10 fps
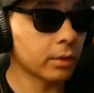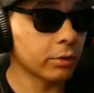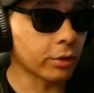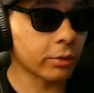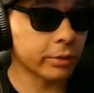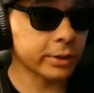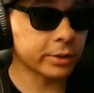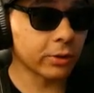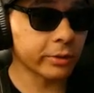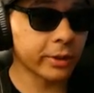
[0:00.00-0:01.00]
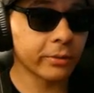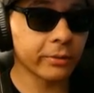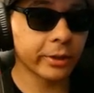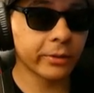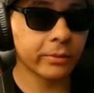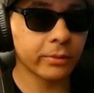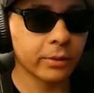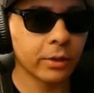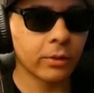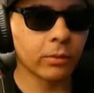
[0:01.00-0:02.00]
They're going to Tokyo now?
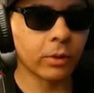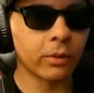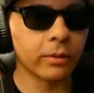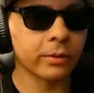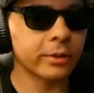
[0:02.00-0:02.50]
Well,